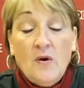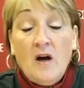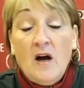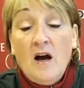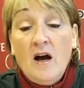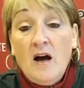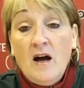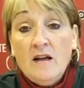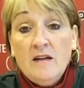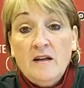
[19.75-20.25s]
Well,
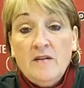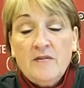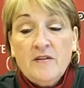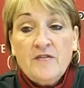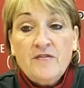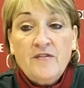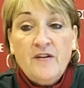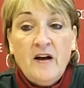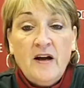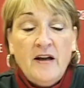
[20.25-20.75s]
I love the
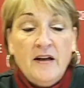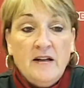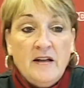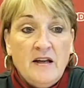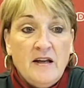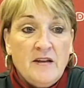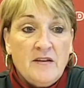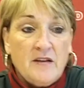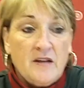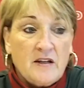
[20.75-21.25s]
fight
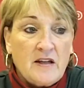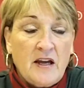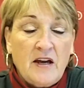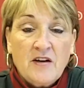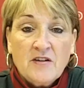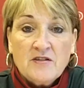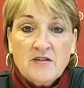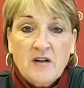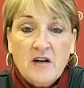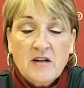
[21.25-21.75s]
and the
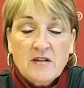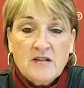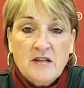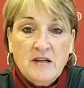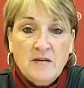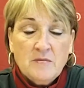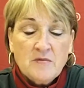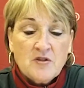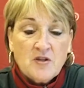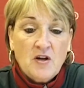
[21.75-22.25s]
character our
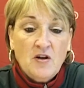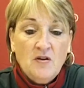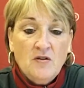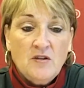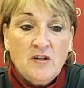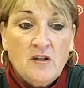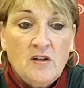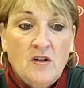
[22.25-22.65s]
team showed.